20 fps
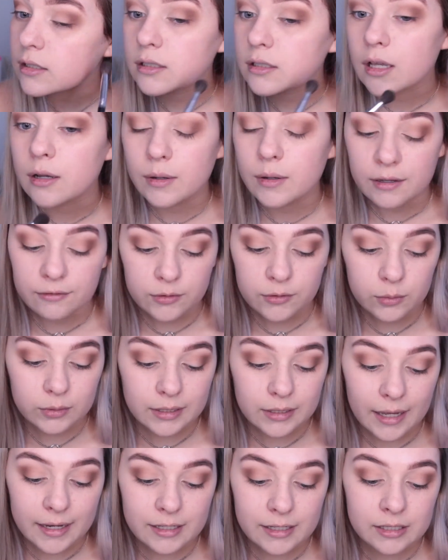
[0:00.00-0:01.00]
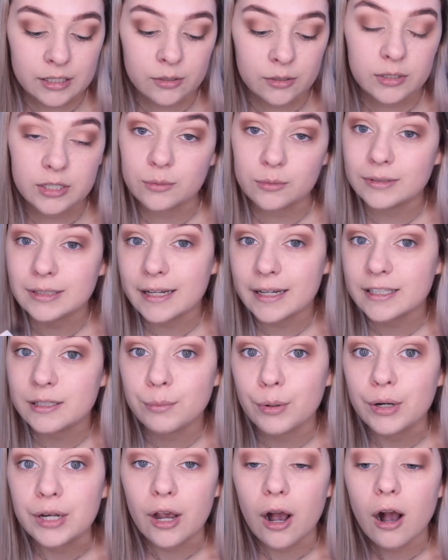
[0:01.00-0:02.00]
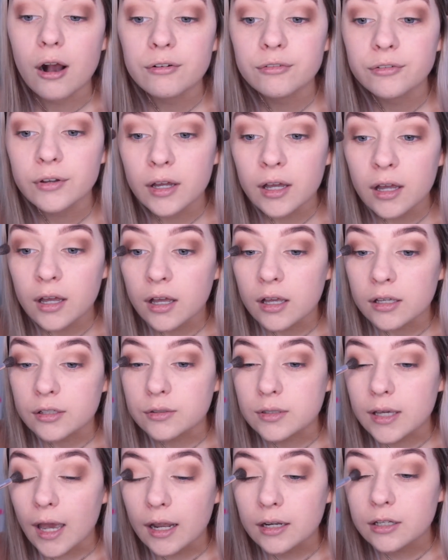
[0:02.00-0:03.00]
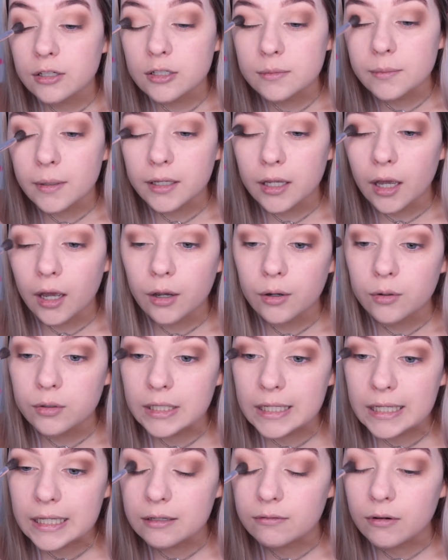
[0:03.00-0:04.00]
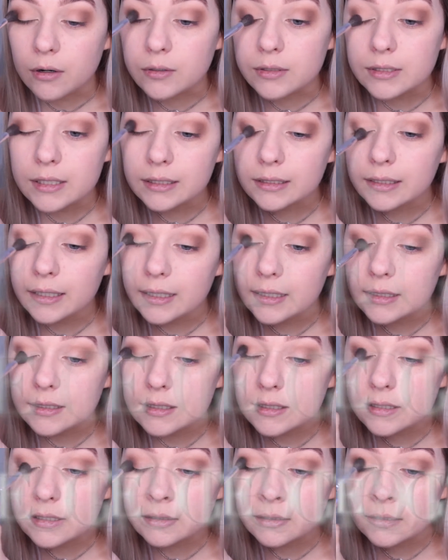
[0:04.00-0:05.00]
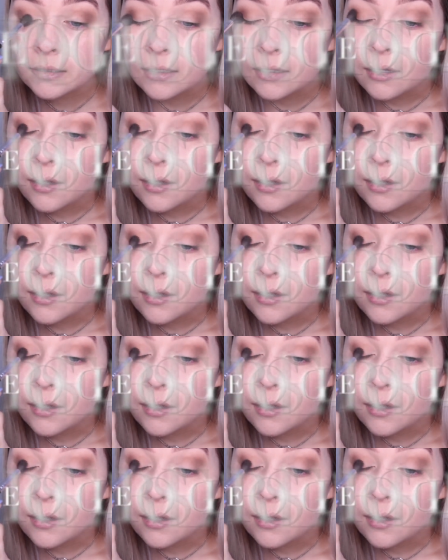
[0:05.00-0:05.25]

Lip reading: So if you would like to and you would like some money off, you can use my code EROSEGLITZ.